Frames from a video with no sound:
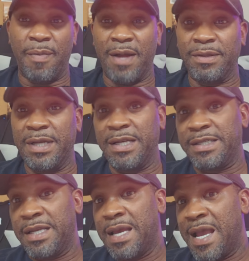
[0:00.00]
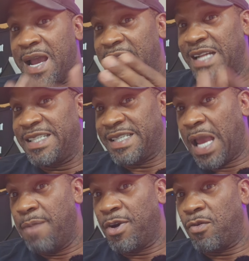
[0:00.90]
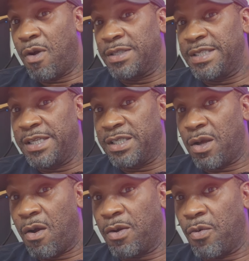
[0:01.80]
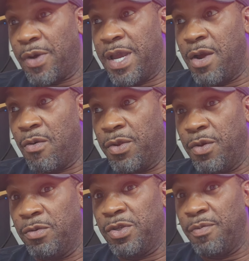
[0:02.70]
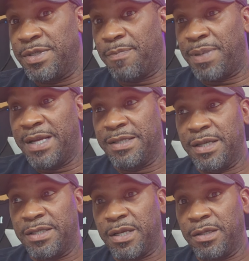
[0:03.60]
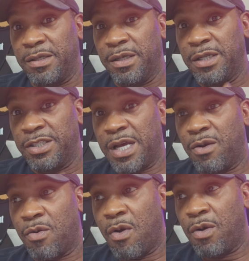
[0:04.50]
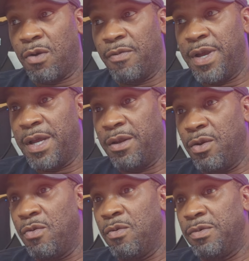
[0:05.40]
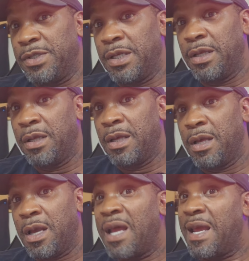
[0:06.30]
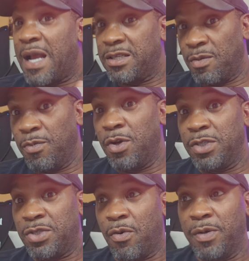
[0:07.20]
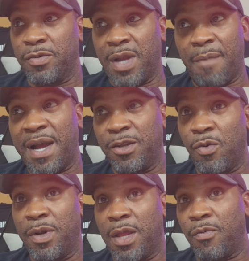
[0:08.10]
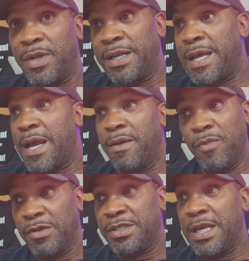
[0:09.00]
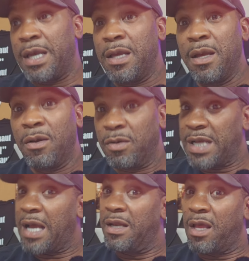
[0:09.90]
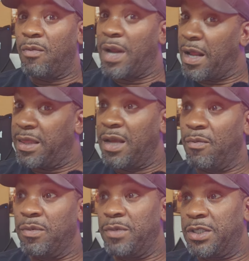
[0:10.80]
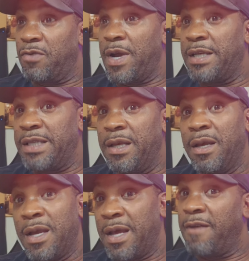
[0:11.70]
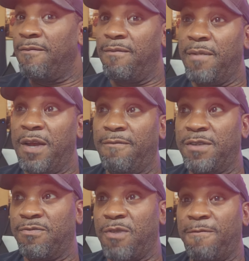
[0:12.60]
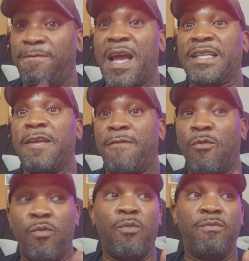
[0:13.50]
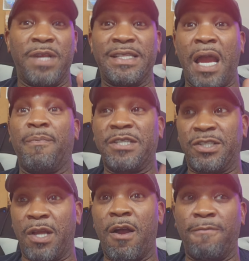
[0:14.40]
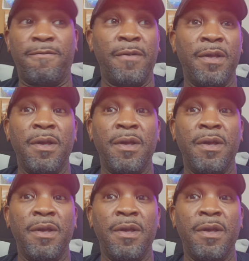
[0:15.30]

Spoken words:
about this, and I just came across this article here on YouTube. It's a place, it's a channel called Korean News, and they got some good stories on there. I might do another one today. We'll see, because I got another one that I think it's crazy, and it's reflective of the type of stuff